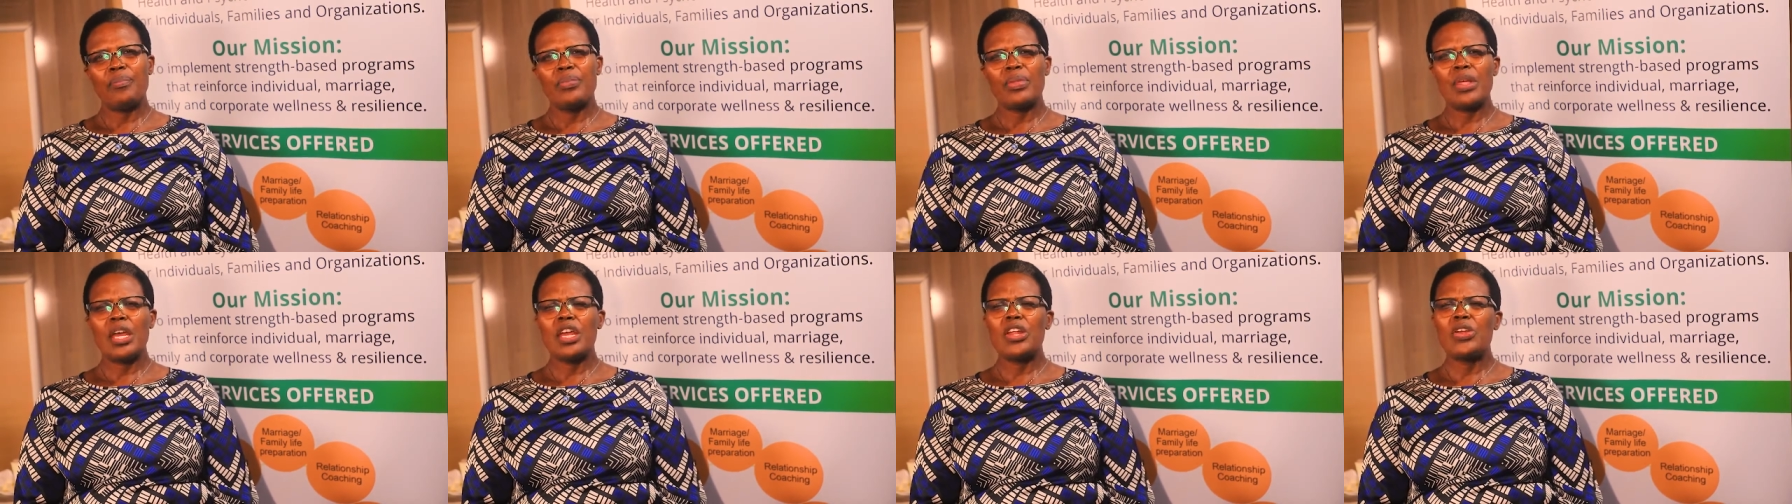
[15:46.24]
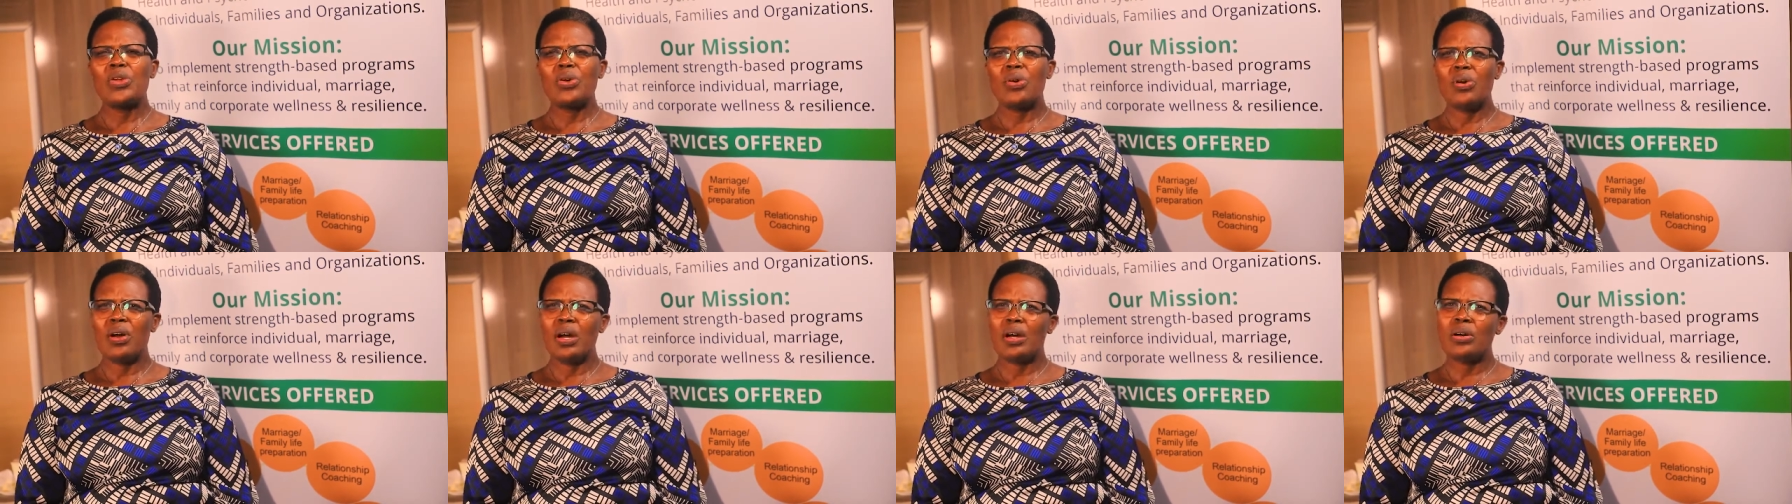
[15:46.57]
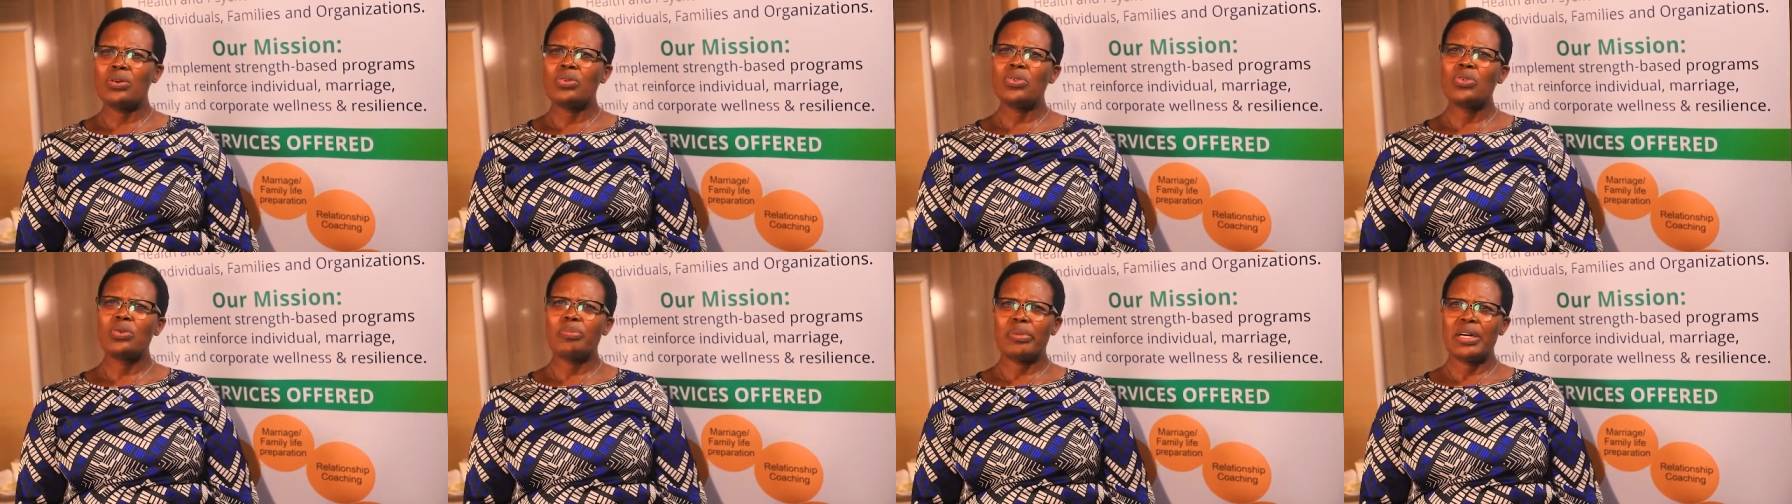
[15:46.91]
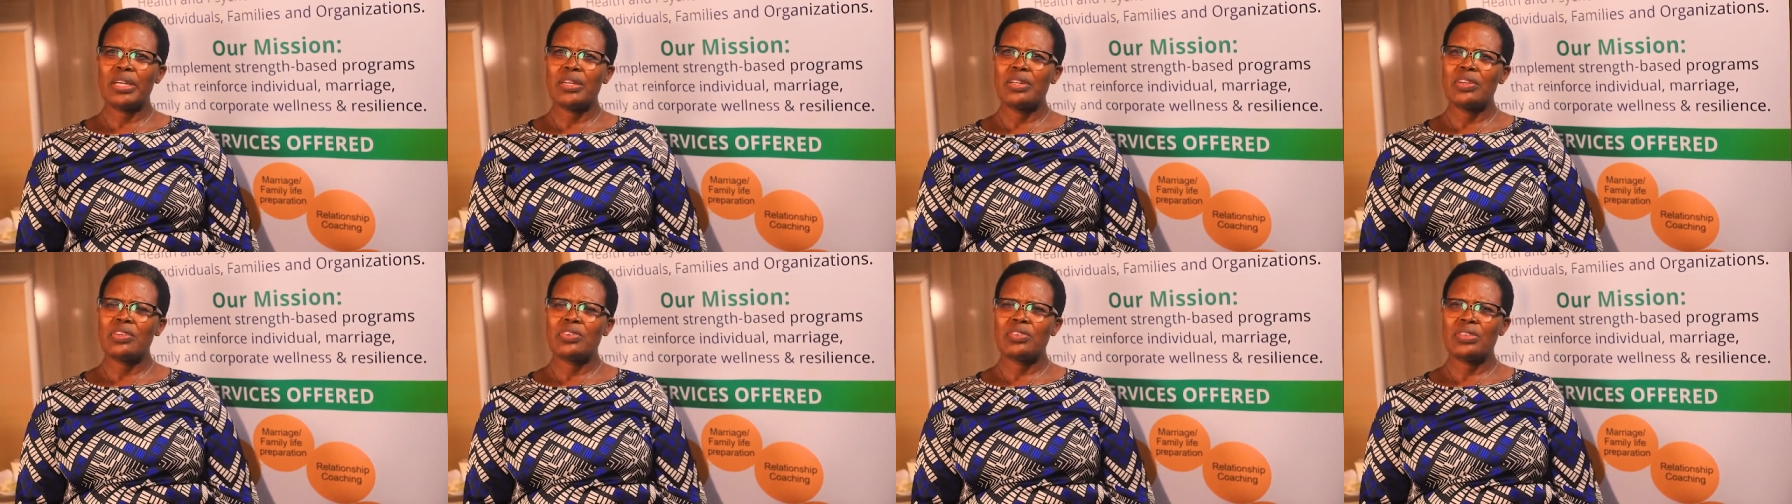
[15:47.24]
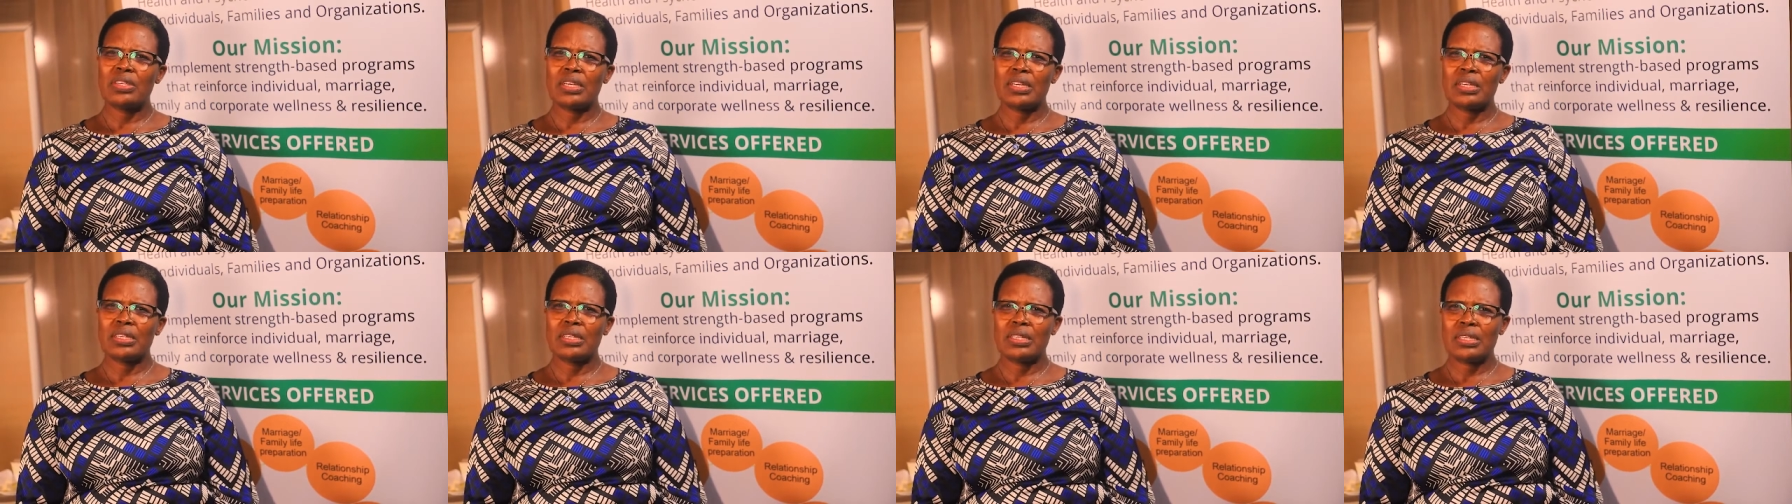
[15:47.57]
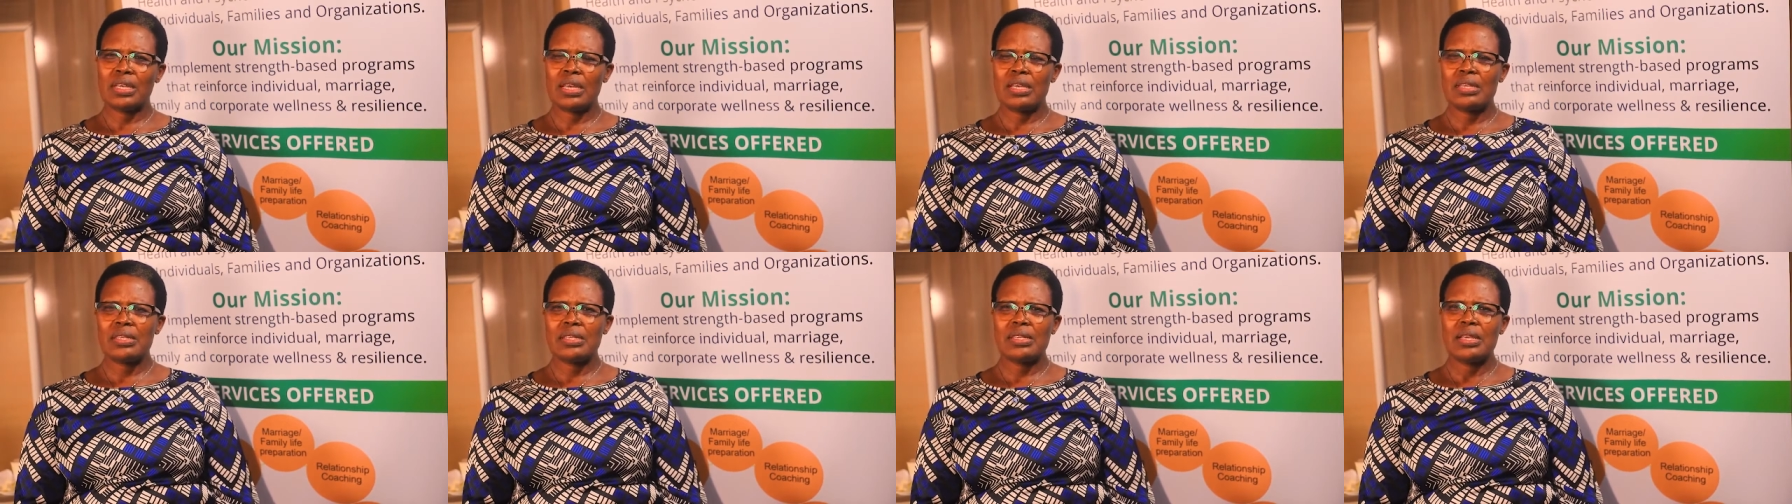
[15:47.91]
They know how to manage
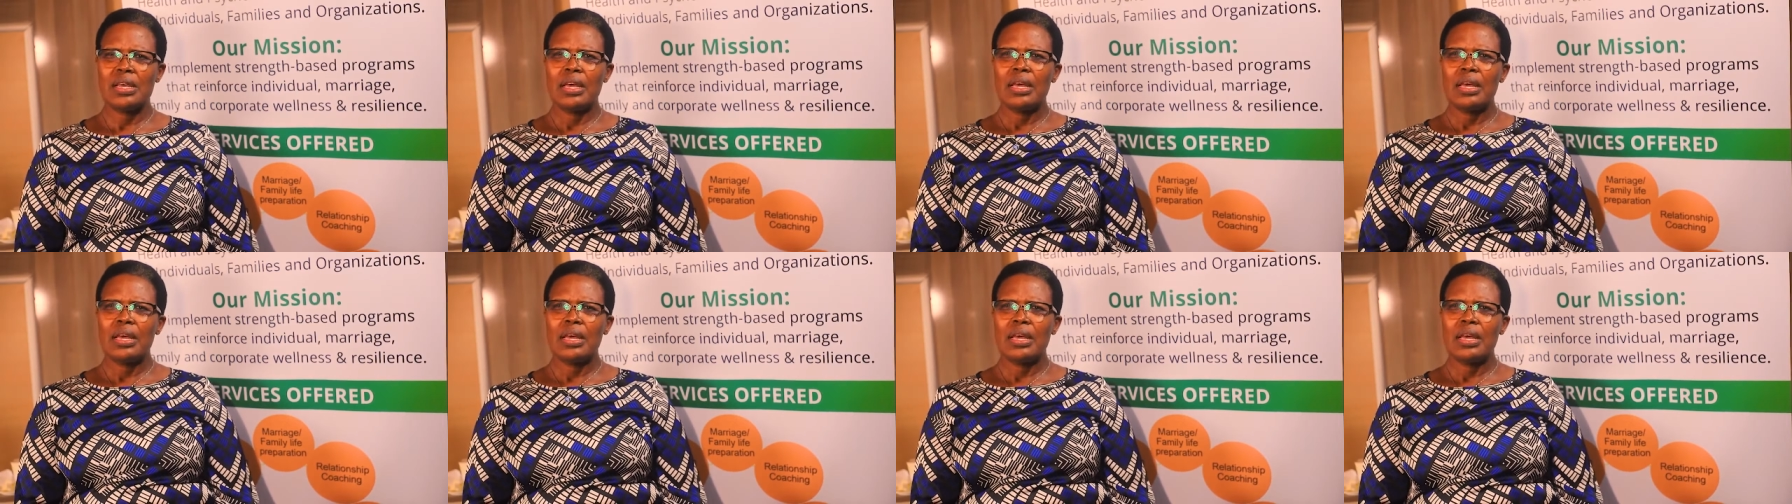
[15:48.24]
success.